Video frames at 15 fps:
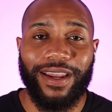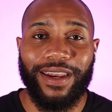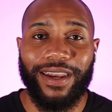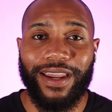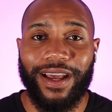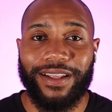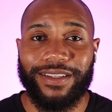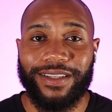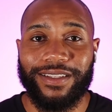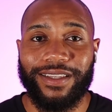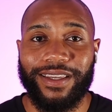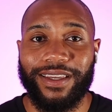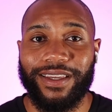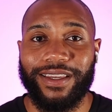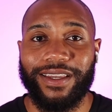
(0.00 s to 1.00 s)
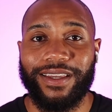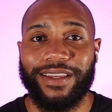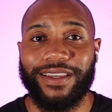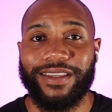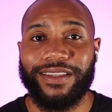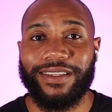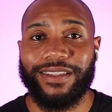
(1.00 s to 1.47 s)
not to take
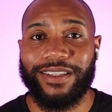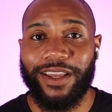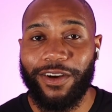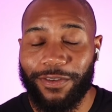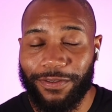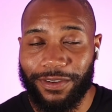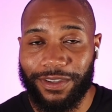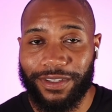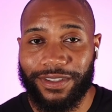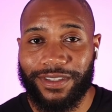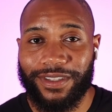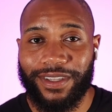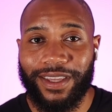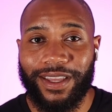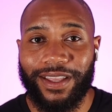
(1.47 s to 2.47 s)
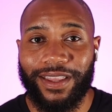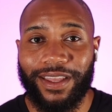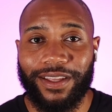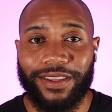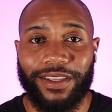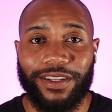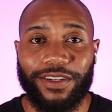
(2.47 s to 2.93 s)
selfies
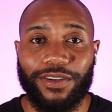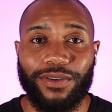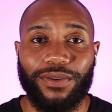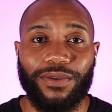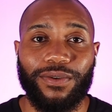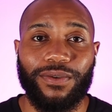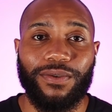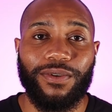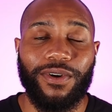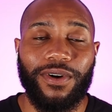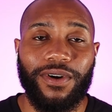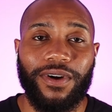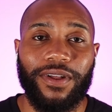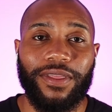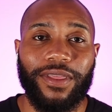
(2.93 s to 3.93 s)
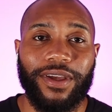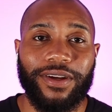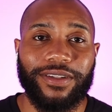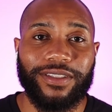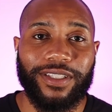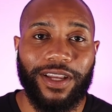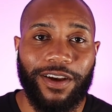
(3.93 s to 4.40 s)
like they do on
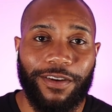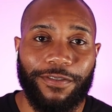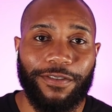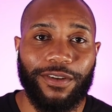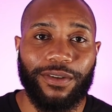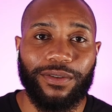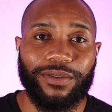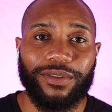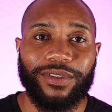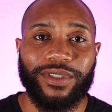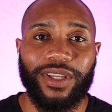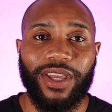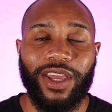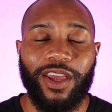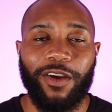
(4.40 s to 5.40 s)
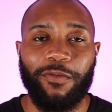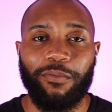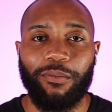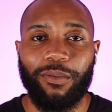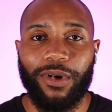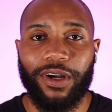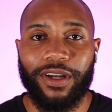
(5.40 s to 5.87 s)
their cell phones,
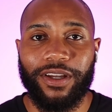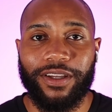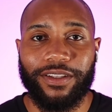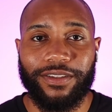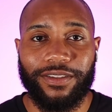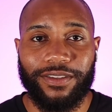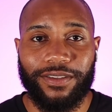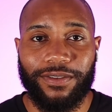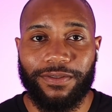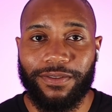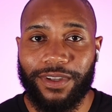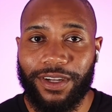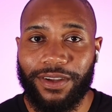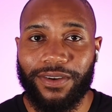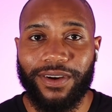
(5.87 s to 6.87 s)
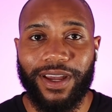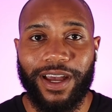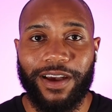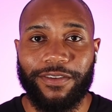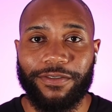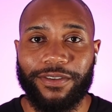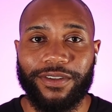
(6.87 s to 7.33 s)
but to video
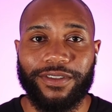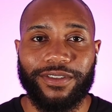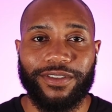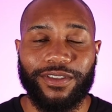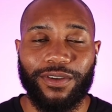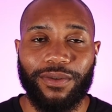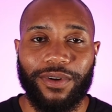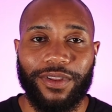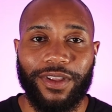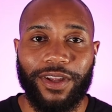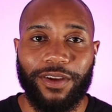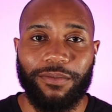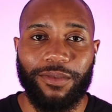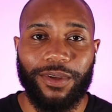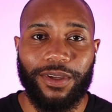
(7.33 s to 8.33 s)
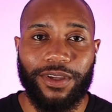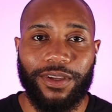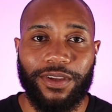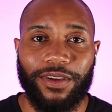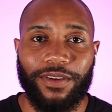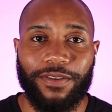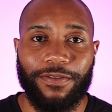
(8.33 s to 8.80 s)
conference. So whether it
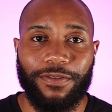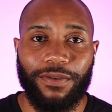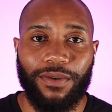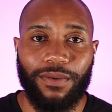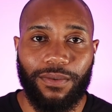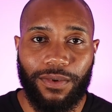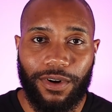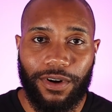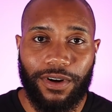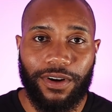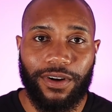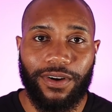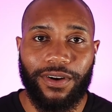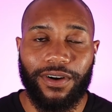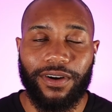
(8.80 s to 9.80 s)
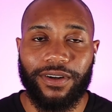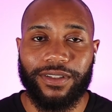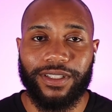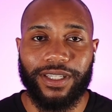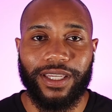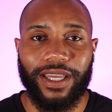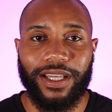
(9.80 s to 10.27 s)
be for work or
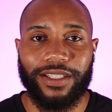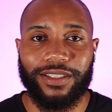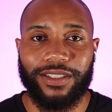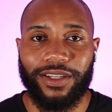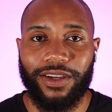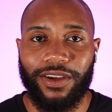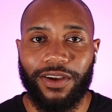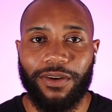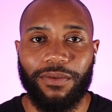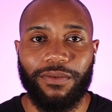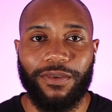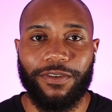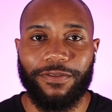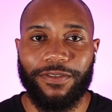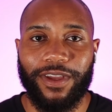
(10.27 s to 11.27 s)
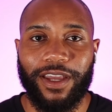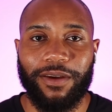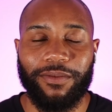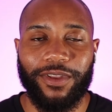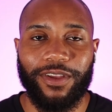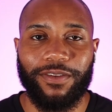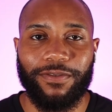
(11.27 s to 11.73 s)
to catch up with
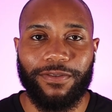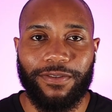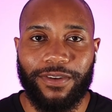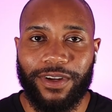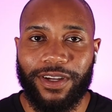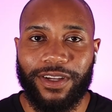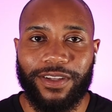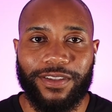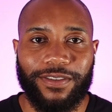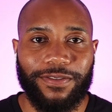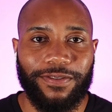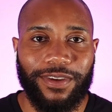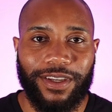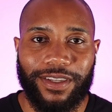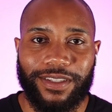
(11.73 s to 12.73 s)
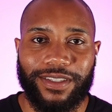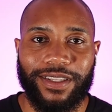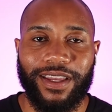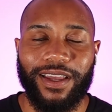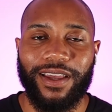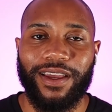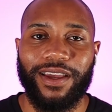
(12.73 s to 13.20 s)
family and friends,
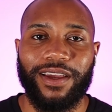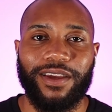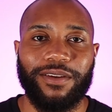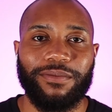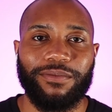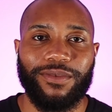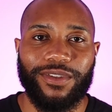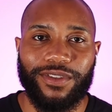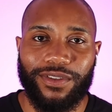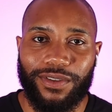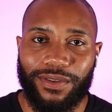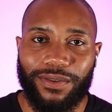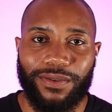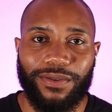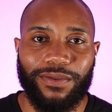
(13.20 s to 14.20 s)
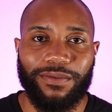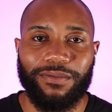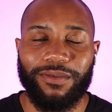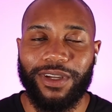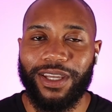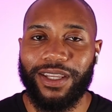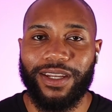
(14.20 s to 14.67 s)
FaceTime,
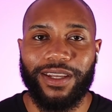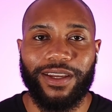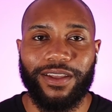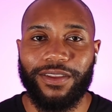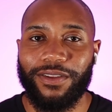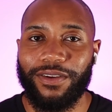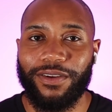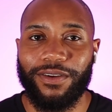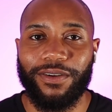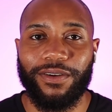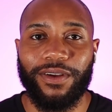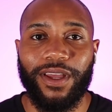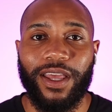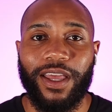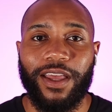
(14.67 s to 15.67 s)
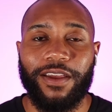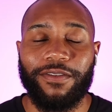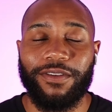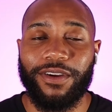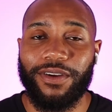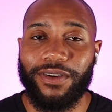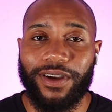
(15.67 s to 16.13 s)
Zoom, any other
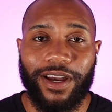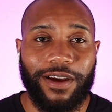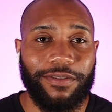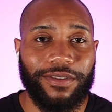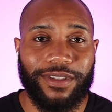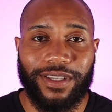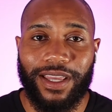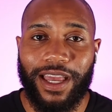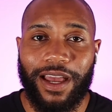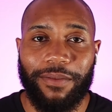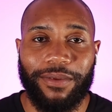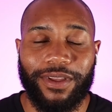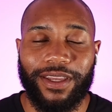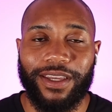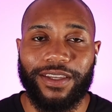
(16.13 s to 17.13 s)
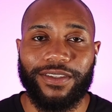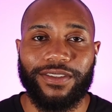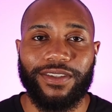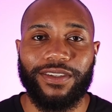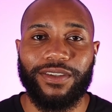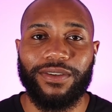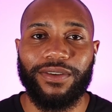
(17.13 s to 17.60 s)
video conferencing
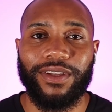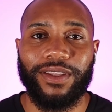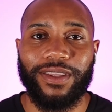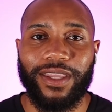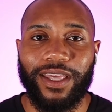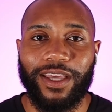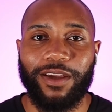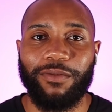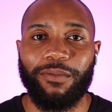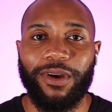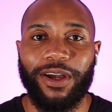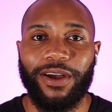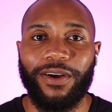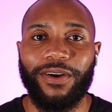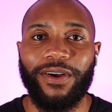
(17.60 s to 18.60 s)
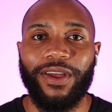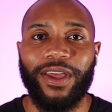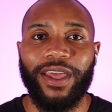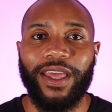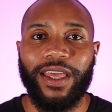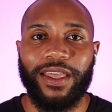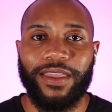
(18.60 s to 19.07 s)
application you can think about,
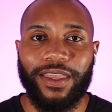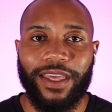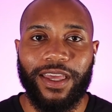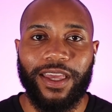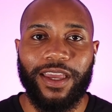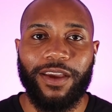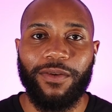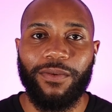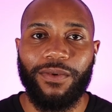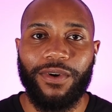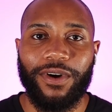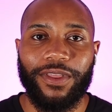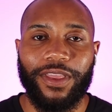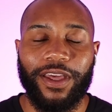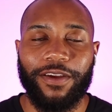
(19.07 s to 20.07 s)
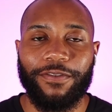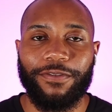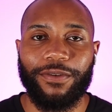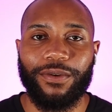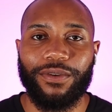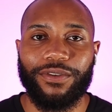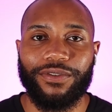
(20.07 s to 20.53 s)
they want that
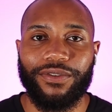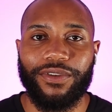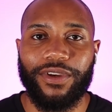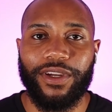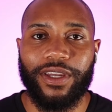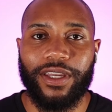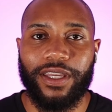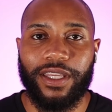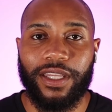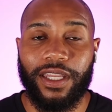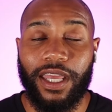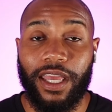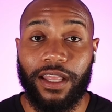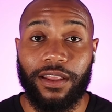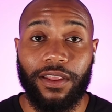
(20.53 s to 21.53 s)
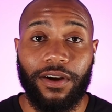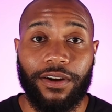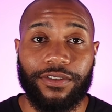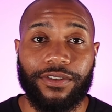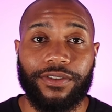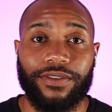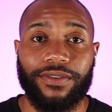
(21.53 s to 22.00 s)
full screen and
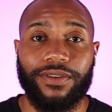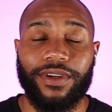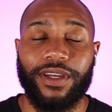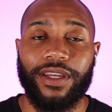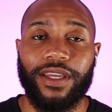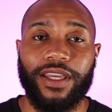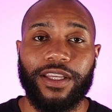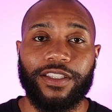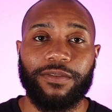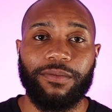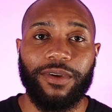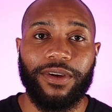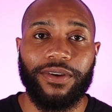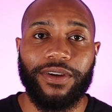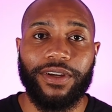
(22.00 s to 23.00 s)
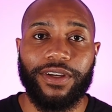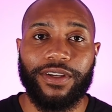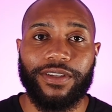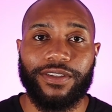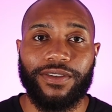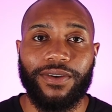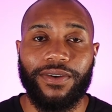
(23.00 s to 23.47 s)
larger screen
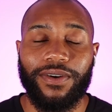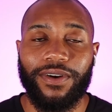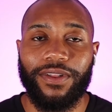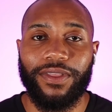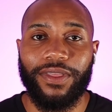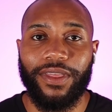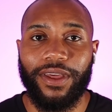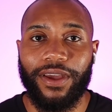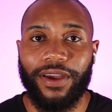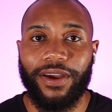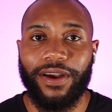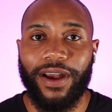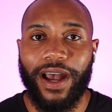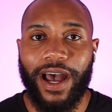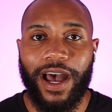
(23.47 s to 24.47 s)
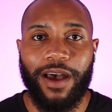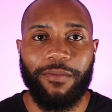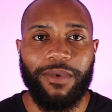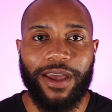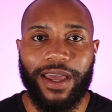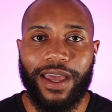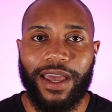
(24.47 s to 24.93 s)
experience on their
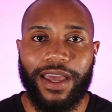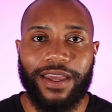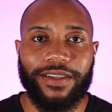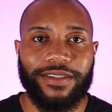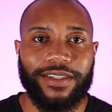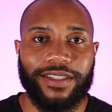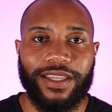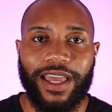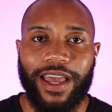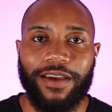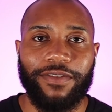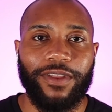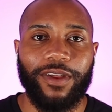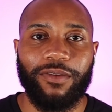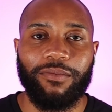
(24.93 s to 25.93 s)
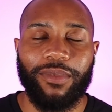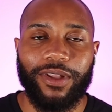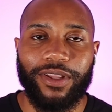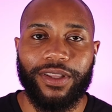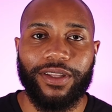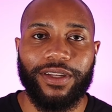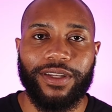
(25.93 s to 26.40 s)
iPad and just have the
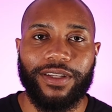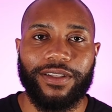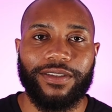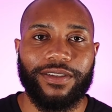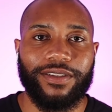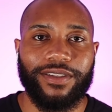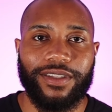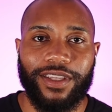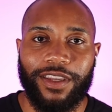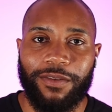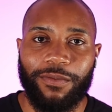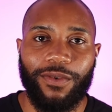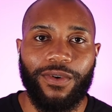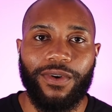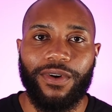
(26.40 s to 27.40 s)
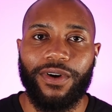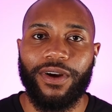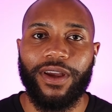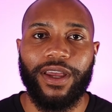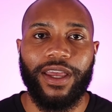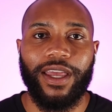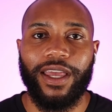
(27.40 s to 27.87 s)
ability to see more
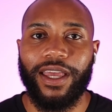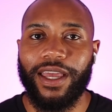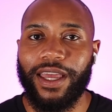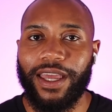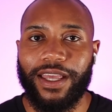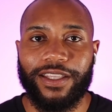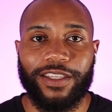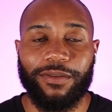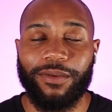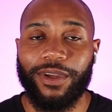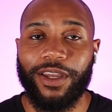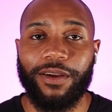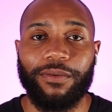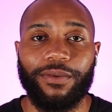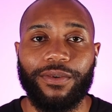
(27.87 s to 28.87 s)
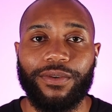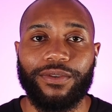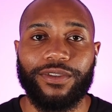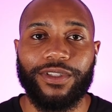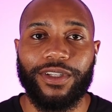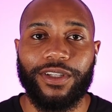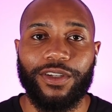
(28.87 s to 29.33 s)
and to be able
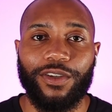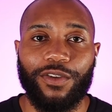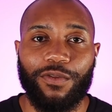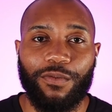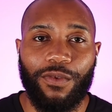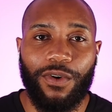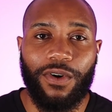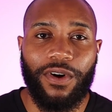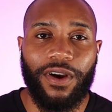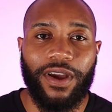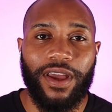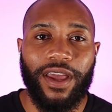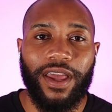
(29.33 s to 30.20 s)
to do more.